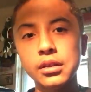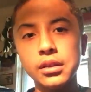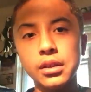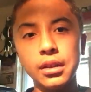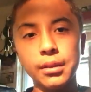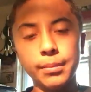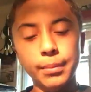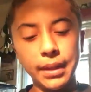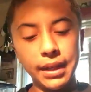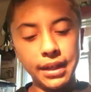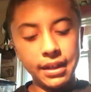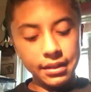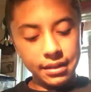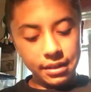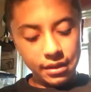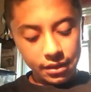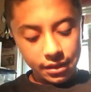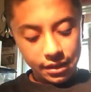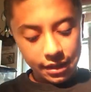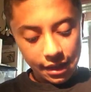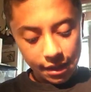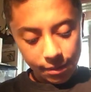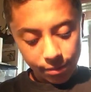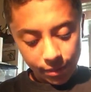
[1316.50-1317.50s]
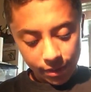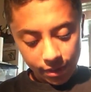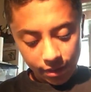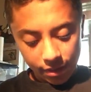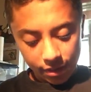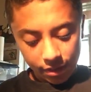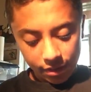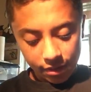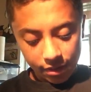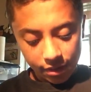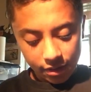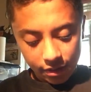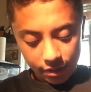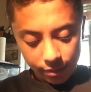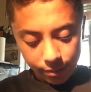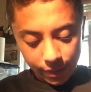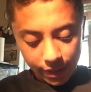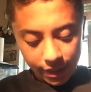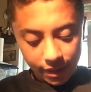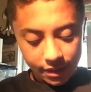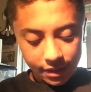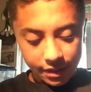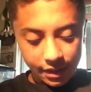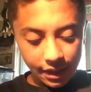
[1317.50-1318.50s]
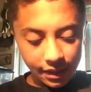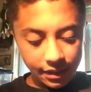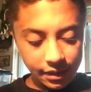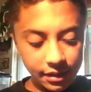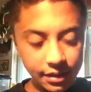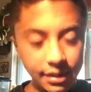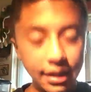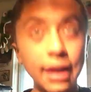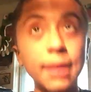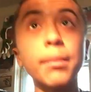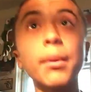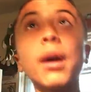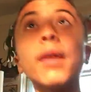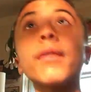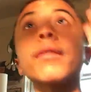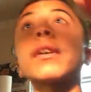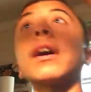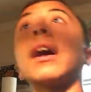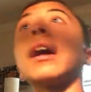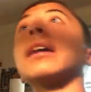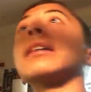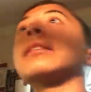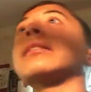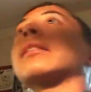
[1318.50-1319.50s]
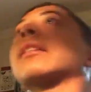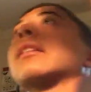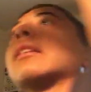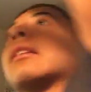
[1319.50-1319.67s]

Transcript: gonna make us untape it. Gonna make us take the tape off, guys.